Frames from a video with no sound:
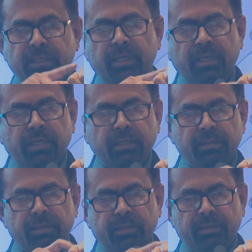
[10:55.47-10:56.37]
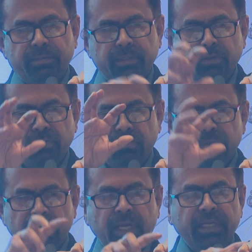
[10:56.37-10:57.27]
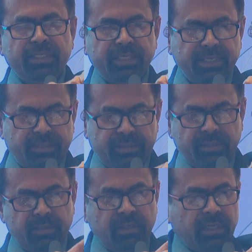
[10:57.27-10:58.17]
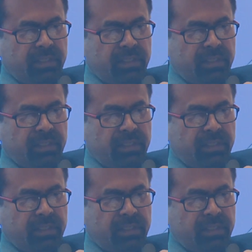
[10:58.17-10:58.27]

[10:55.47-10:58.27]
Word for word: uh, uh you know light here at the